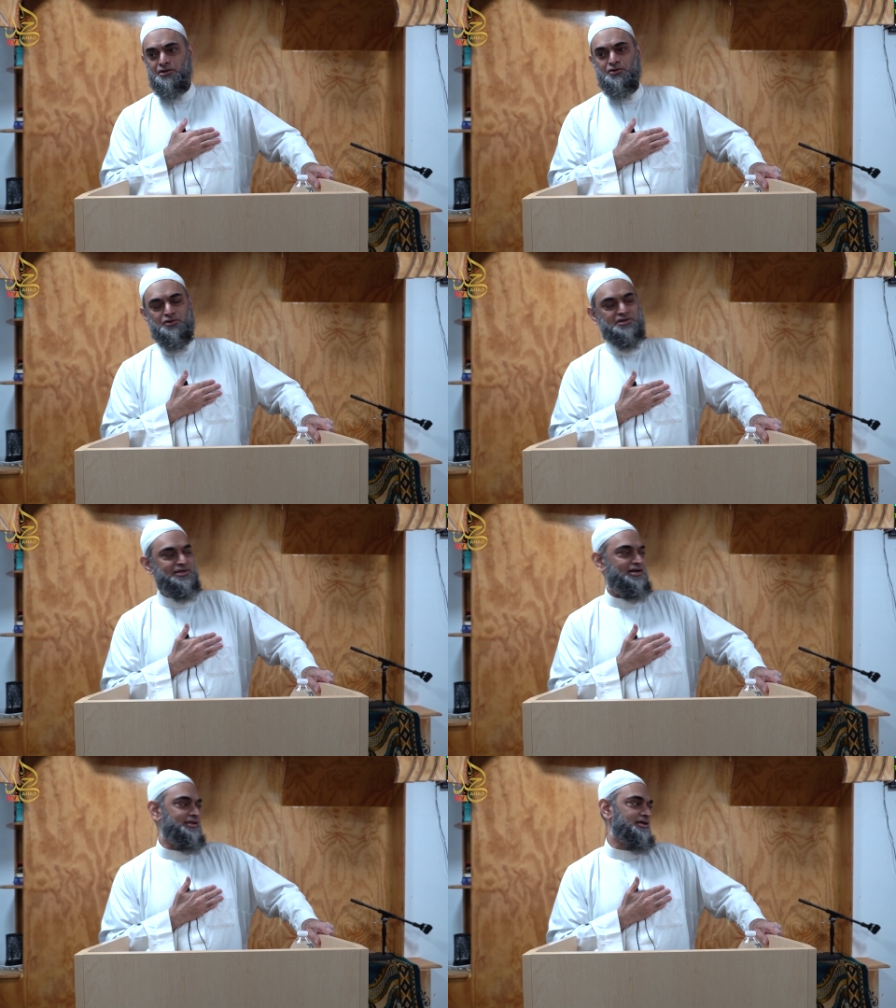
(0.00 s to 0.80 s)
Oh
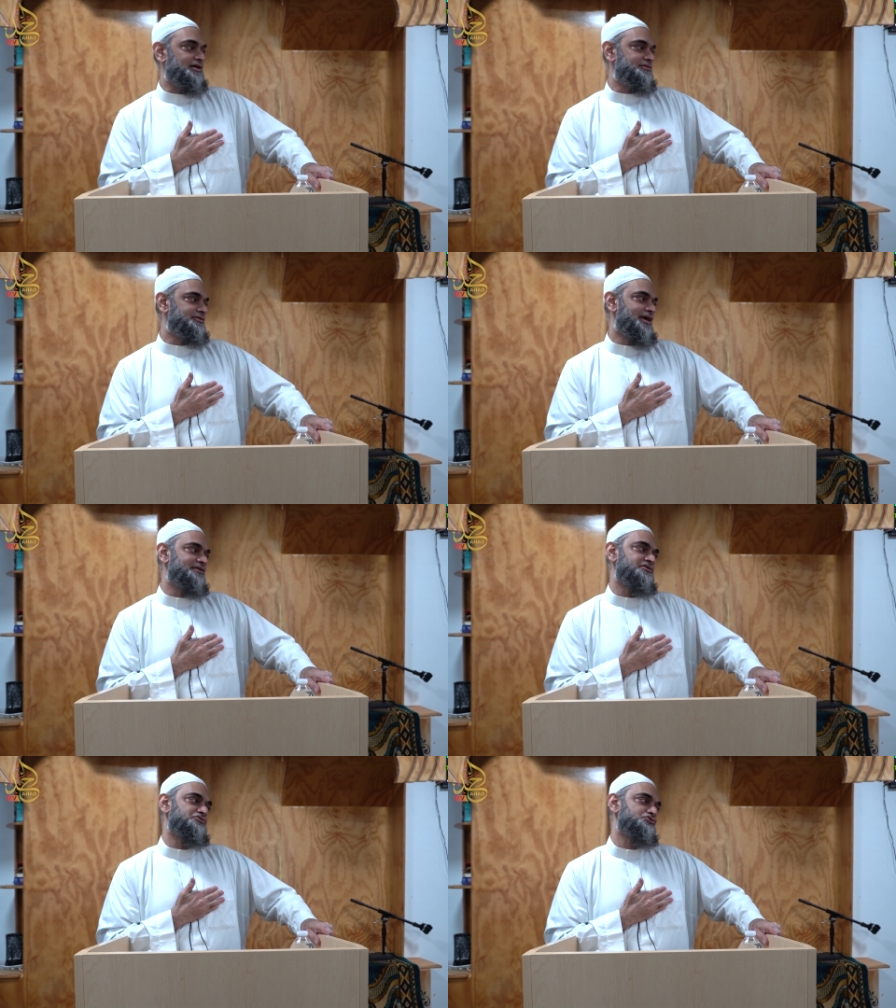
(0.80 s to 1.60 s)
ya Allah,
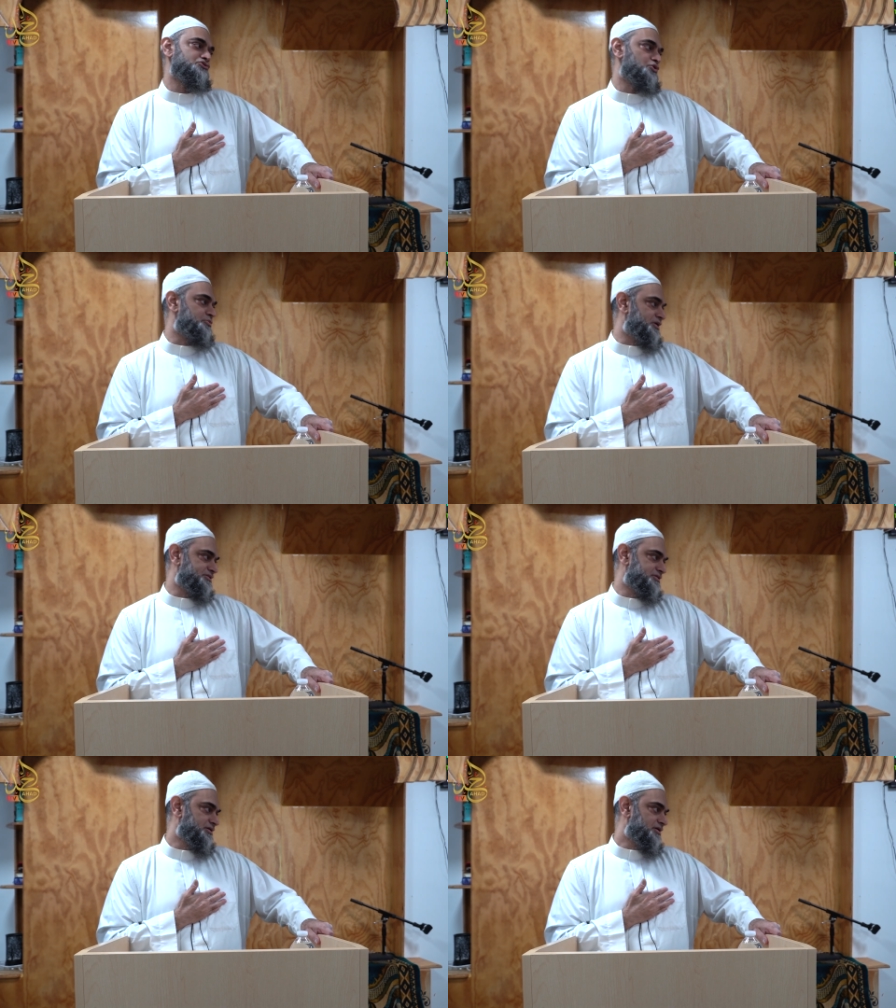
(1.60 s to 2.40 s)
thank you so much.